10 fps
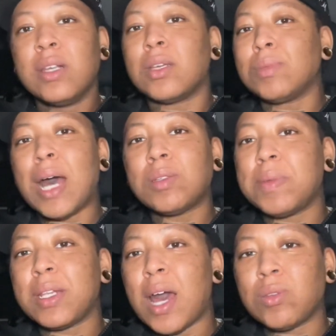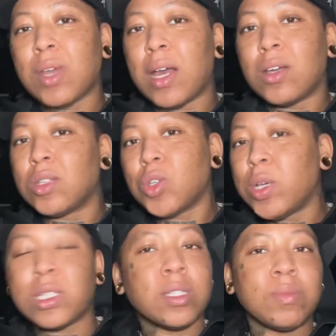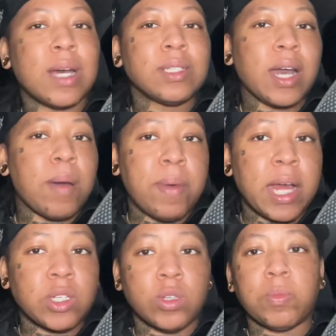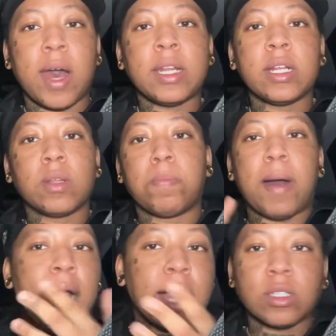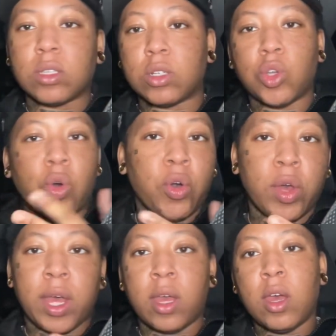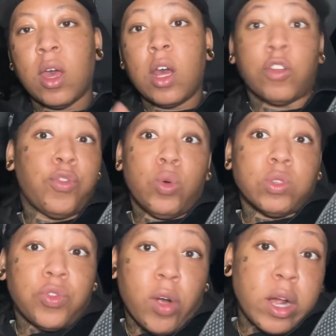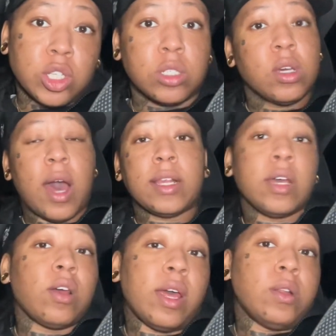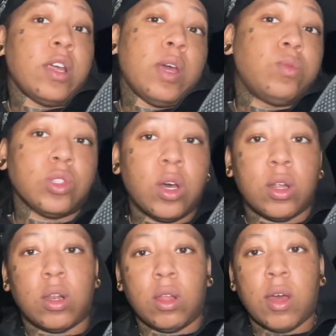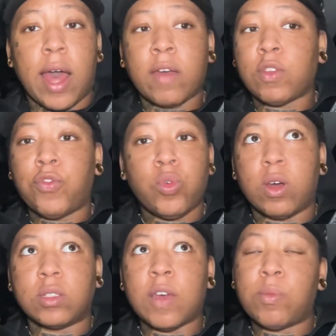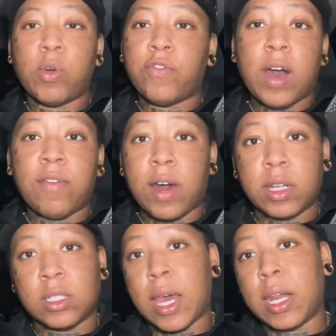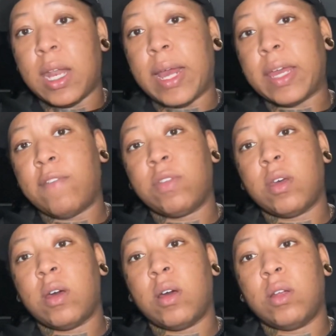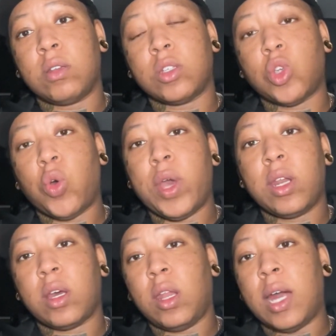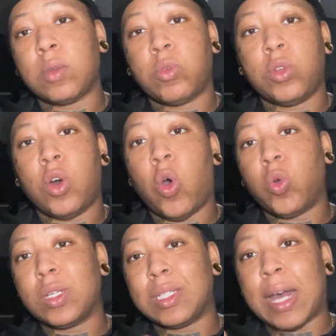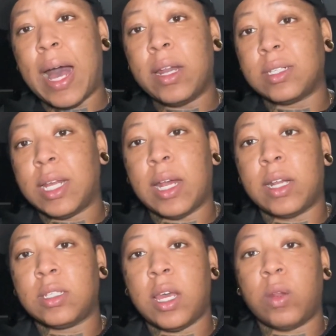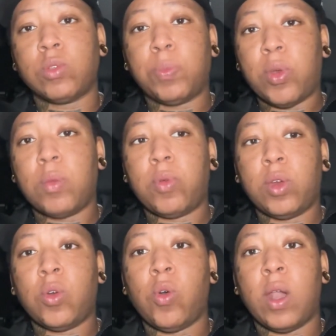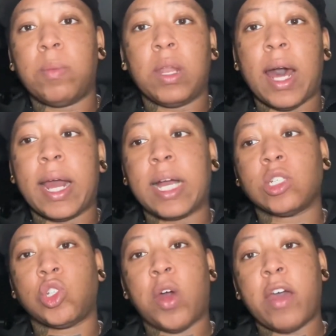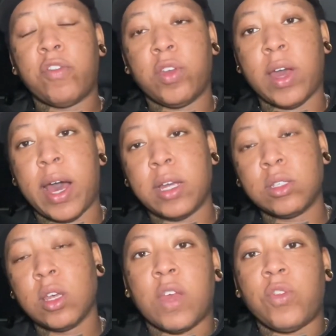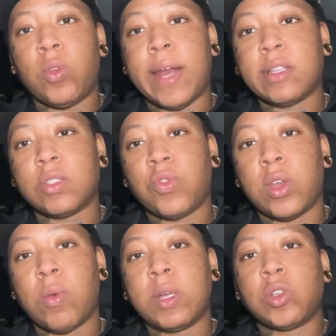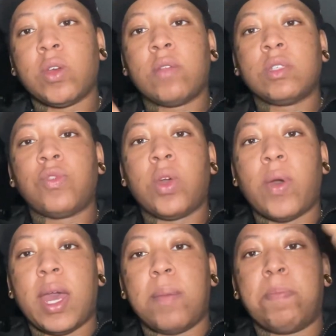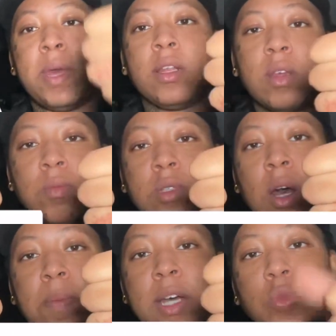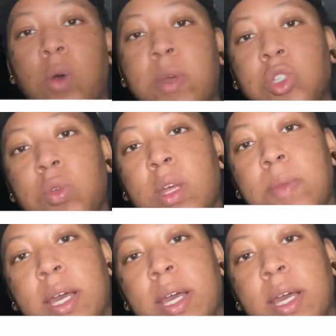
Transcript: sometimes McDonald's got good toys and sometimes they got bad toys. But I think the box, the toy... the food was fresh. I think it, it was good. I give the food a seven point five out of ten, and I give the, the toy and the collectible and the whole design a ten out of ten. It was pretty, pretty cool, and I'm glad I got to try it for you guys. If you like this video, make sure you give this video a big thumbs up as well. Make sure you leave me a